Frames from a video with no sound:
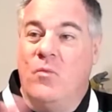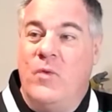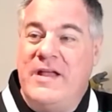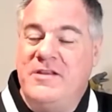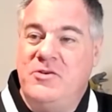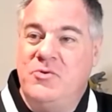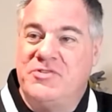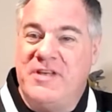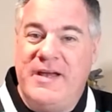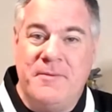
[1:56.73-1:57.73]
When you
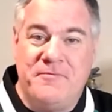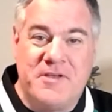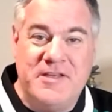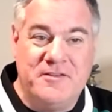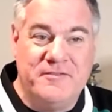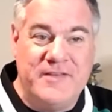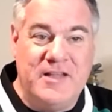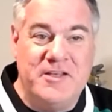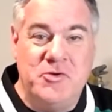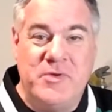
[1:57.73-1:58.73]
sign up for Kindle
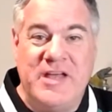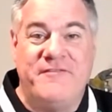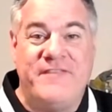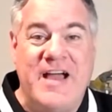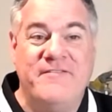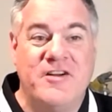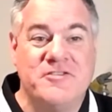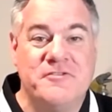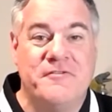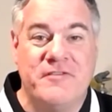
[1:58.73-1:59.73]
Vella, you get
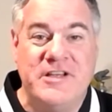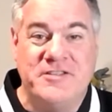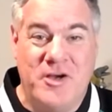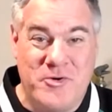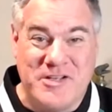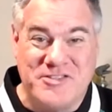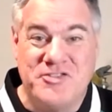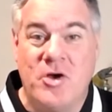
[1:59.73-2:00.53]
500 free tokens.